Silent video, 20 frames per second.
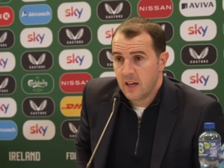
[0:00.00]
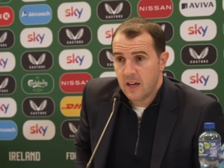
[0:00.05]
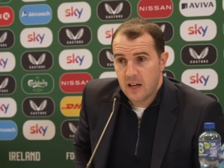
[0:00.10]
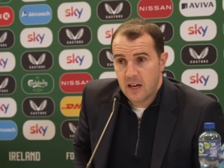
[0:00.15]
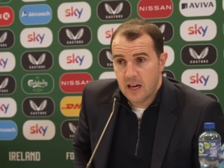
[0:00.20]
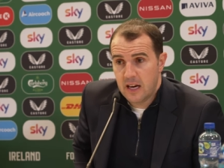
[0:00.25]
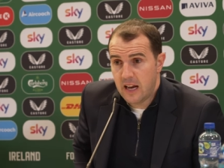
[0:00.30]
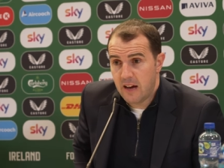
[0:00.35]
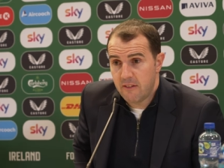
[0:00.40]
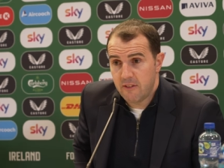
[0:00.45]

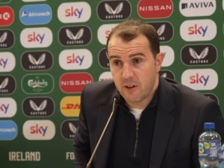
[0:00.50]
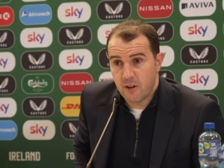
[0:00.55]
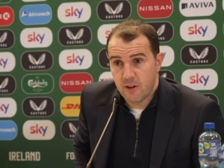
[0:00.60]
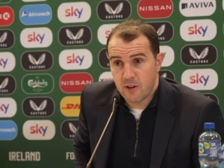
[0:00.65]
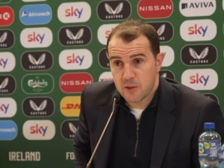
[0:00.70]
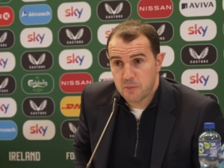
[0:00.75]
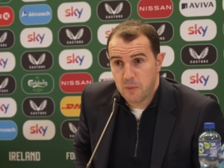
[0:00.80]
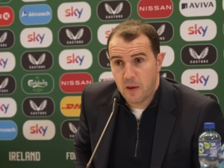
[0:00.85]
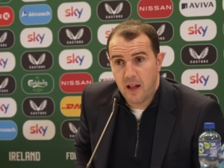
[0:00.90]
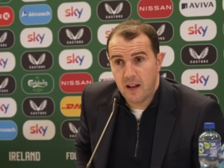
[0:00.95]
he'll have
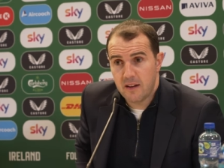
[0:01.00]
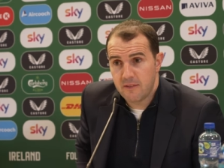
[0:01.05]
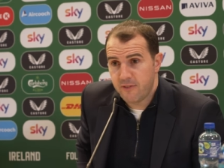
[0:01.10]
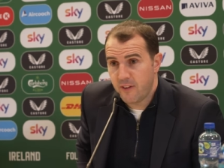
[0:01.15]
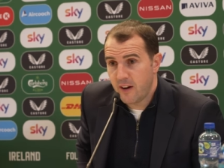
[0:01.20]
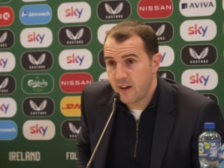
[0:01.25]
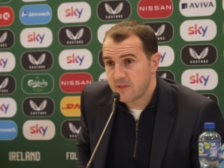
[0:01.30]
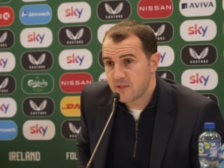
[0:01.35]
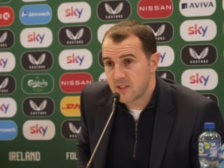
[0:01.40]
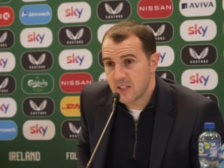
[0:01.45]
another spell
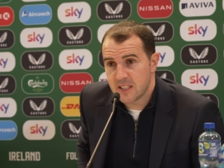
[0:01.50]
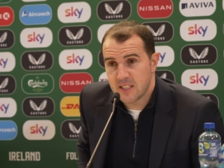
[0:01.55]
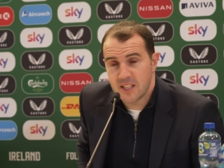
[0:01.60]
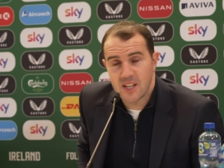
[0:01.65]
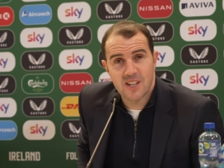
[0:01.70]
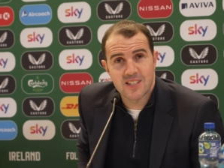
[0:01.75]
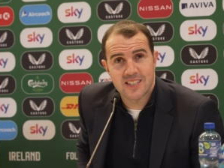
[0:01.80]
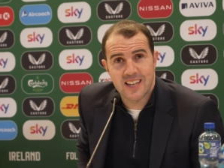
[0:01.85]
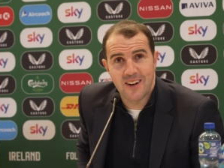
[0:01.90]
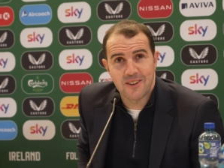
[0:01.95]
5-6
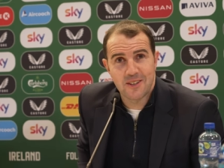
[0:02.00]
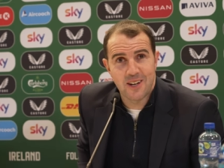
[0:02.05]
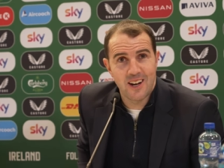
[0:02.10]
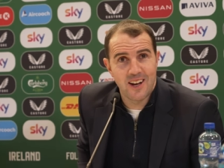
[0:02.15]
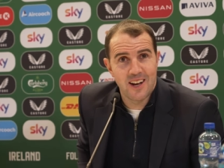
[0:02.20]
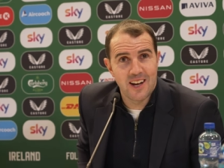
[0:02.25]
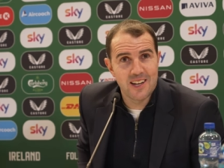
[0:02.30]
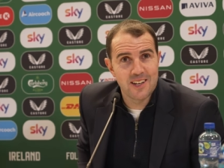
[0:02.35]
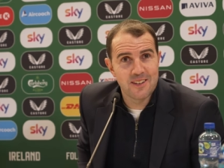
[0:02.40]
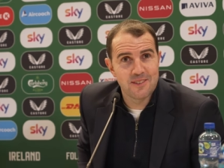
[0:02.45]
years down the
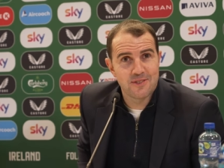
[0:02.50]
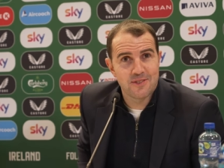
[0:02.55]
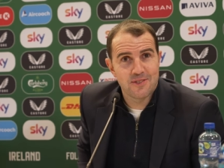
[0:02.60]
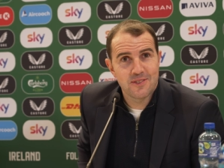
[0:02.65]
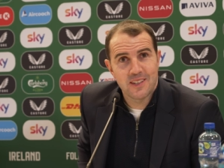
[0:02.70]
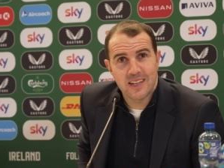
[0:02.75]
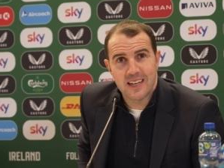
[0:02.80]
line of